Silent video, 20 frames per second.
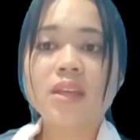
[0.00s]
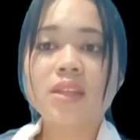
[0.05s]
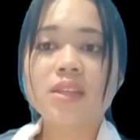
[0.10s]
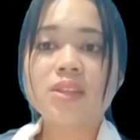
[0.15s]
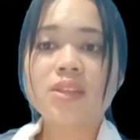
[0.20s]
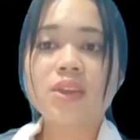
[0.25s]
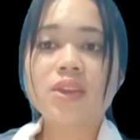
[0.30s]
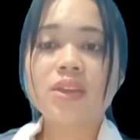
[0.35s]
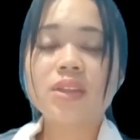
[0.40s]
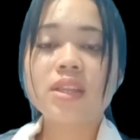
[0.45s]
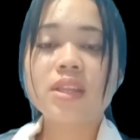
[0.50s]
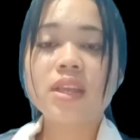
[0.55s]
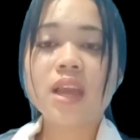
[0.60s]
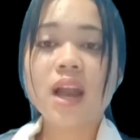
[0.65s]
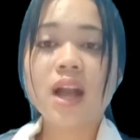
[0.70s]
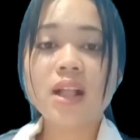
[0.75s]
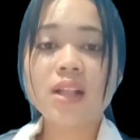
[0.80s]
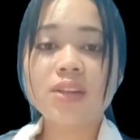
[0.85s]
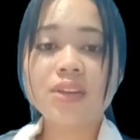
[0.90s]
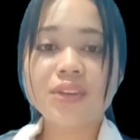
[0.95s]

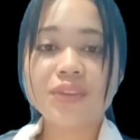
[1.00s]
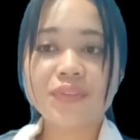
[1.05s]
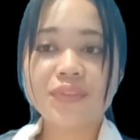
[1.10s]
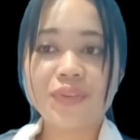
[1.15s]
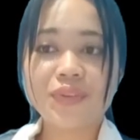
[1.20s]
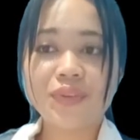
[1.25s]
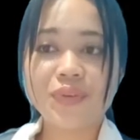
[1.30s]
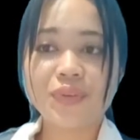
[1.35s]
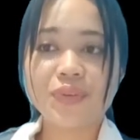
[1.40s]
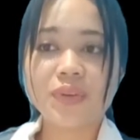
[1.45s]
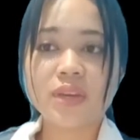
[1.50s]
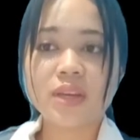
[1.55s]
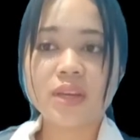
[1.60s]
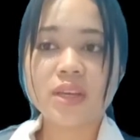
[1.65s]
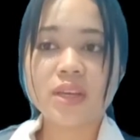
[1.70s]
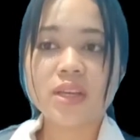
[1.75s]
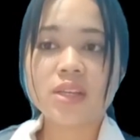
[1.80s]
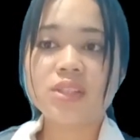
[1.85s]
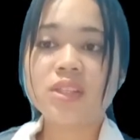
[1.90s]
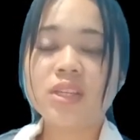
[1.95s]
Theoretical review.
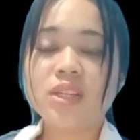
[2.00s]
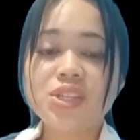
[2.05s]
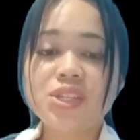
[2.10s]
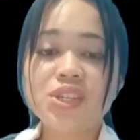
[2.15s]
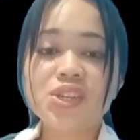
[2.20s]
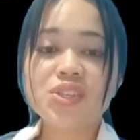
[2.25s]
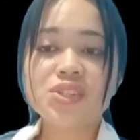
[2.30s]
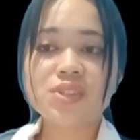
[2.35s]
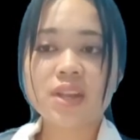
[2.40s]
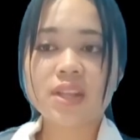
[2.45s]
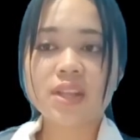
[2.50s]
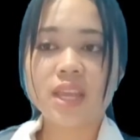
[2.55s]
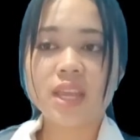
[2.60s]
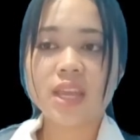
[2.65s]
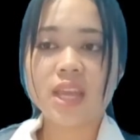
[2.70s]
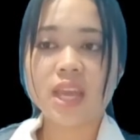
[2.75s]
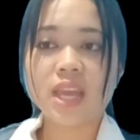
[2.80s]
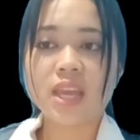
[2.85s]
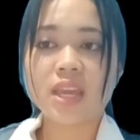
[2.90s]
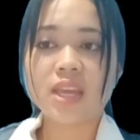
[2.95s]
Teacher
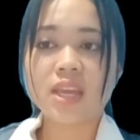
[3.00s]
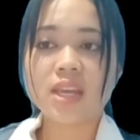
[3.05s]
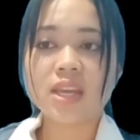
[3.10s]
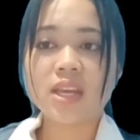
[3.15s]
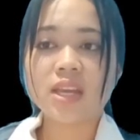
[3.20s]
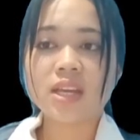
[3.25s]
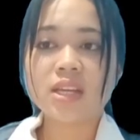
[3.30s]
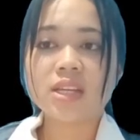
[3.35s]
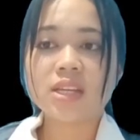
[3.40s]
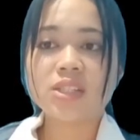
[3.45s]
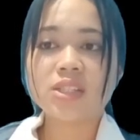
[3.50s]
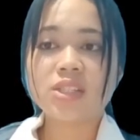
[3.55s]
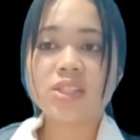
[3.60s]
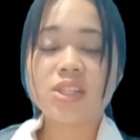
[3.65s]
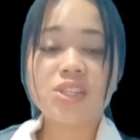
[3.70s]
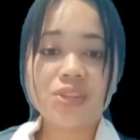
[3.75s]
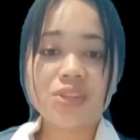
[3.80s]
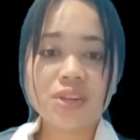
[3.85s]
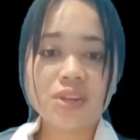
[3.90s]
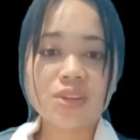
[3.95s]
strategy.
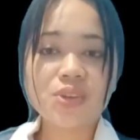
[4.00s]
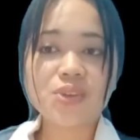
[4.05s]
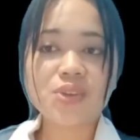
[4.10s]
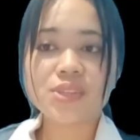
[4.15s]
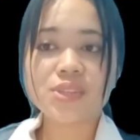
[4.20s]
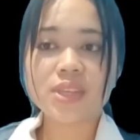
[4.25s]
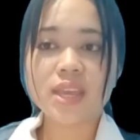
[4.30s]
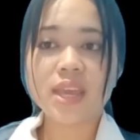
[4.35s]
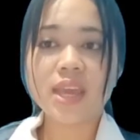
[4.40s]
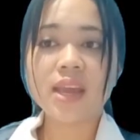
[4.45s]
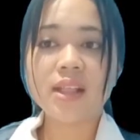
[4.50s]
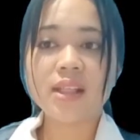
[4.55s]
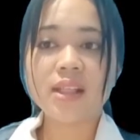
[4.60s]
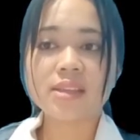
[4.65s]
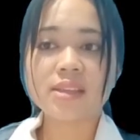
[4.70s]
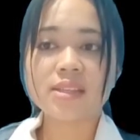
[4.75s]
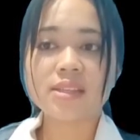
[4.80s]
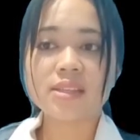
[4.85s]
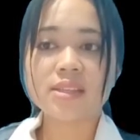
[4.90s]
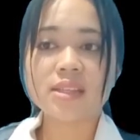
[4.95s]
Teacher use
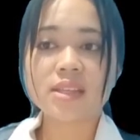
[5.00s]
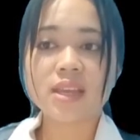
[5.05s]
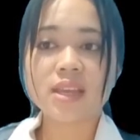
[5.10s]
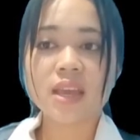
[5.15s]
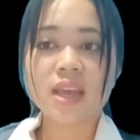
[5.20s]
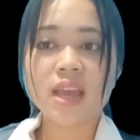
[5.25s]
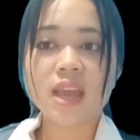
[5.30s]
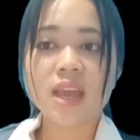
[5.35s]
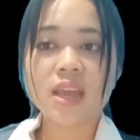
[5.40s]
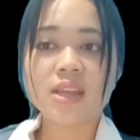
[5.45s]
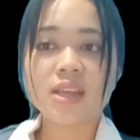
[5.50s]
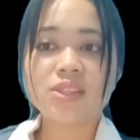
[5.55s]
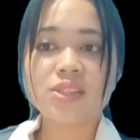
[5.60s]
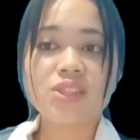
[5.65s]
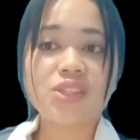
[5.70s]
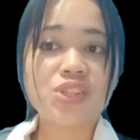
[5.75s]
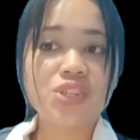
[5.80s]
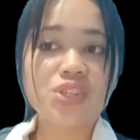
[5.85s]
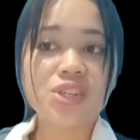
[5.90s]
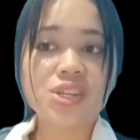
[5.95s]
English.
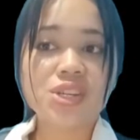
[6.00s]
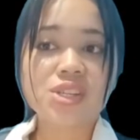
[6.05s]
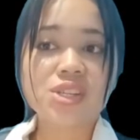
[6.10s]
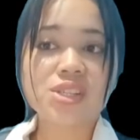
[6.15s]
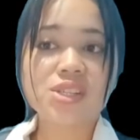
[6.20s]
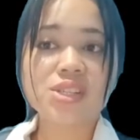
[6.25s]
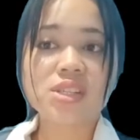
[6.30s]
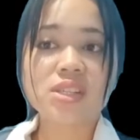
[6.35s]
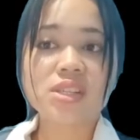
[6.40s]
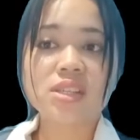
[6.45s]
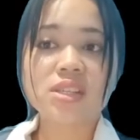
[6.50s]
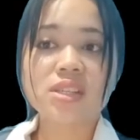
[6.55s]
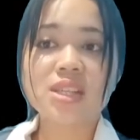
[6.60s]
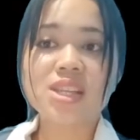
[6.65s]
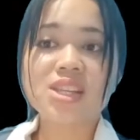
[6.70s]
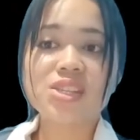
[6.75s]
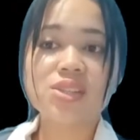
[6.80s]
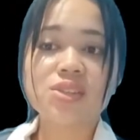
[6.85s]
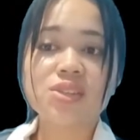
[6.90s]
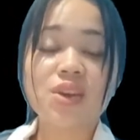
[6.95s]
Teachers
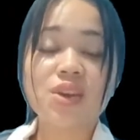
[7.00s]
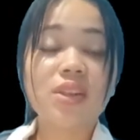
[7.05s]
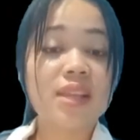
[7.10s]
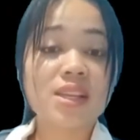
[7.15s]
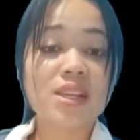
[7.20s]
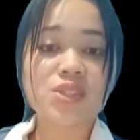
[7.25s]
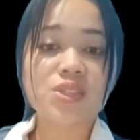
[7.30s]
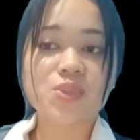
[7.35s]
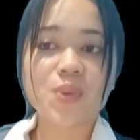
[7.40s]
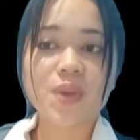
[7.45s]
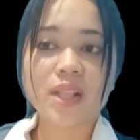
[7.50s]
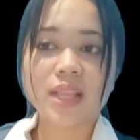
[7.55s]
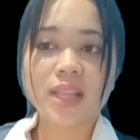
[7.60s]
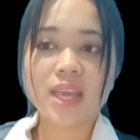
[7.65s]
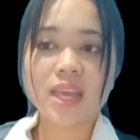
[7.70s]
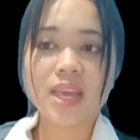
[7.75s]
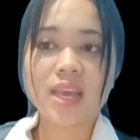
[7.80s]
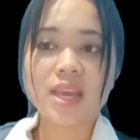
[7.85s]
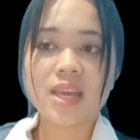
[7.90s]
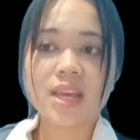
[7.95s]
teach
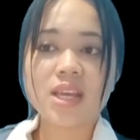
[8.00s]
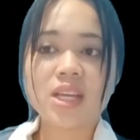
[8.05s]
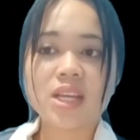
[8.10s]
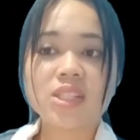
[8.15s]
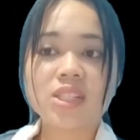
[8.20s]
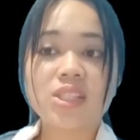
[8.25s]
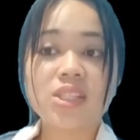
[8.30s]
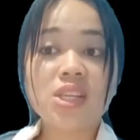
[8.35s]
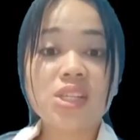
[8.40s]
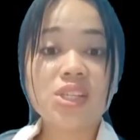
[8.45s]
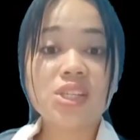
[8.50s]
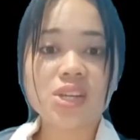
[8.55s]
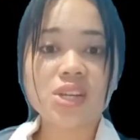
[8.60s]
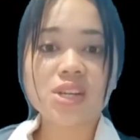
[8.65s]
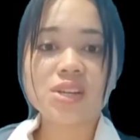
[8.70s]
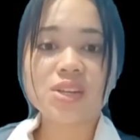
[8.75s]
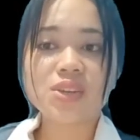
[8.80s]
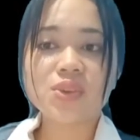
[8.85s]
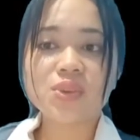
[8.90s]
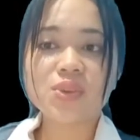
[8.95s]
contextually.
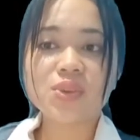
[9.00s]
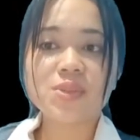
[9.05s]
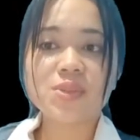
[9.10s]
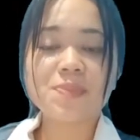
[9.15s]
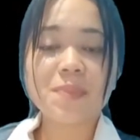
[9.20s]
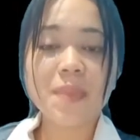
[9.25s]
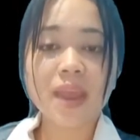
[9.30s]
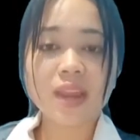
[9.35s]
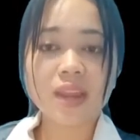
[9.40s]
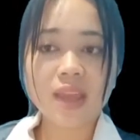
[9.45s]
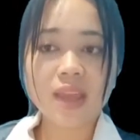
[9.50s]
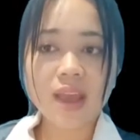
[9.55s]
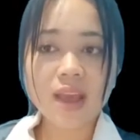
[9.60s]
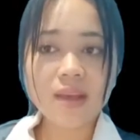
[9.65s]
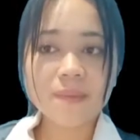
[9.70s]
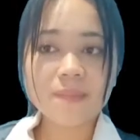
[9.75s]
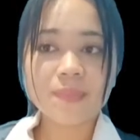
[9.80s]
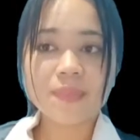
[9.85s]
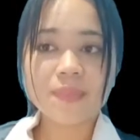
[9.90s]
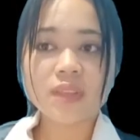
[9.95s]
Teacher use media.
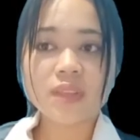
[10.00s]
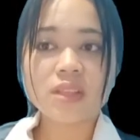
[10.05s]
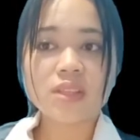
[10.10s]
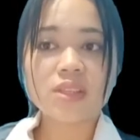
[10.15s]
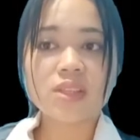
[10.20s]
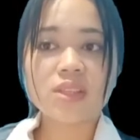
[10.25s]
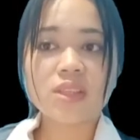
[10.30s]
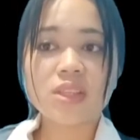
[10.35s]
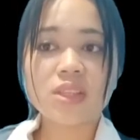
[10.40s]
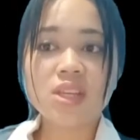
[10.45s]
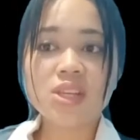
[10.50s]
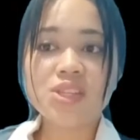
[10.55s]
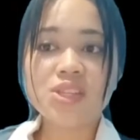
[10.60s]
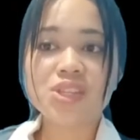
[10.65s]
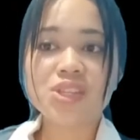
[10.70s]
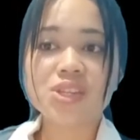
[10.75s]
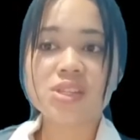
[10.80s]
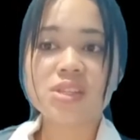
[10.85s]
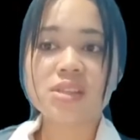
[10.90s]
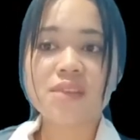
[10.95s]

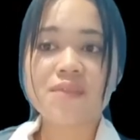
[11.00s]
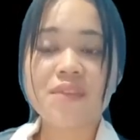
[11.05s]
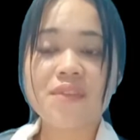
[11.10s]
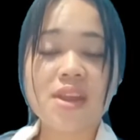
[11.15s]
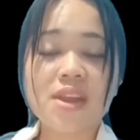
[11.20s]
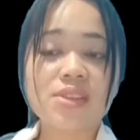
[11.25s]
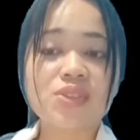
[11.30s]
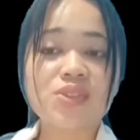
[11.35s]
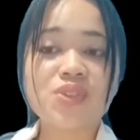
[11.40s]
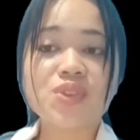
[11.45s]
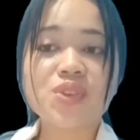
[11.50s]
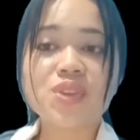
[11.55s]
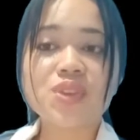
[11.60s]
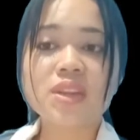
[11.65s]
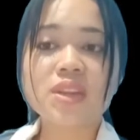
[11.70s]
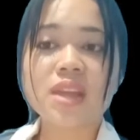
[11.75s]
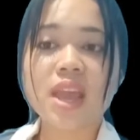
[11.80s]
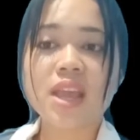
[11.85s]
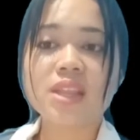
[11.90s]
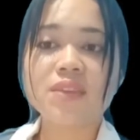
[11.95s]
Teachers varied
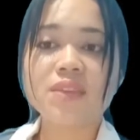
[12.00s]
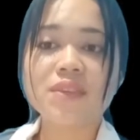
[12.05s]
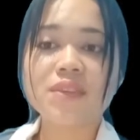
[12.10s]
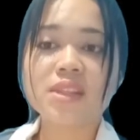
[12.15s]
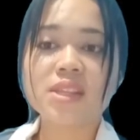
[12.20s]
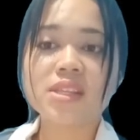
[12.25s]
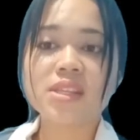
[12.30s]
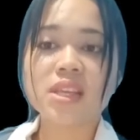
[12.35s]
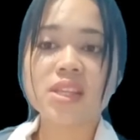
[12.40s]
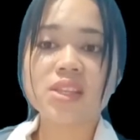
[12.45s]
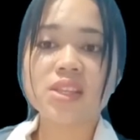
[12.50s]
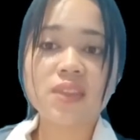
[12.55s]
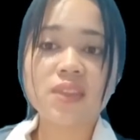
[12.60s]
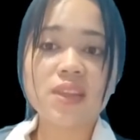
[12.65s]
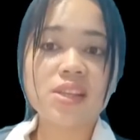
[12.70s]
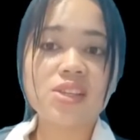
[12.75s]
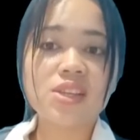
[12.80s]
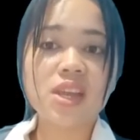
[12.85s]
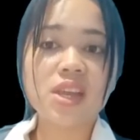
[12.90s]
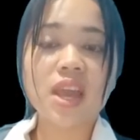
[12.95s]
student activities in
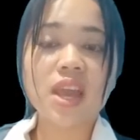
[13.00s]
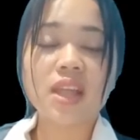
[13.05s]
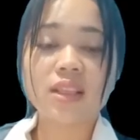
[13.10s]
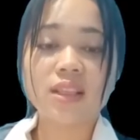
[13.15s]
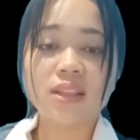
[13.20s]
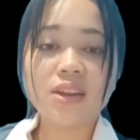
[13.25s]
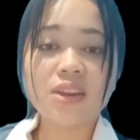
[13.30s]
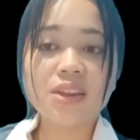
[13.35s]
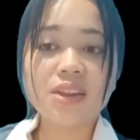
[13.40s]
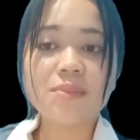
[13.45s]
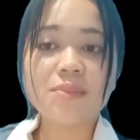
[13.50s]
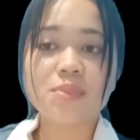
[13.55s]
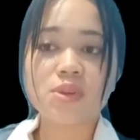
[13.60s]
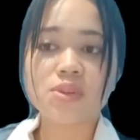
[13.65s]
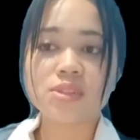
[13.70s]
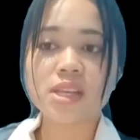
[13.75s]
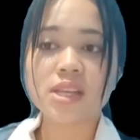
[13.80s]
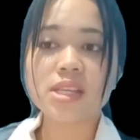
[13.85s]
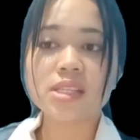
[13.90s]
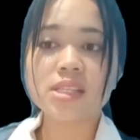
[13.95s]
teaching and learning
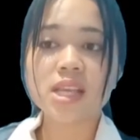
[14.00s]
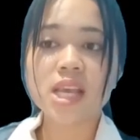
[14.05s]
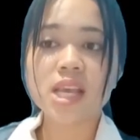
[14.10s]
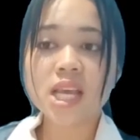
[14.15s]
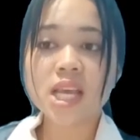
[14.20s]
process.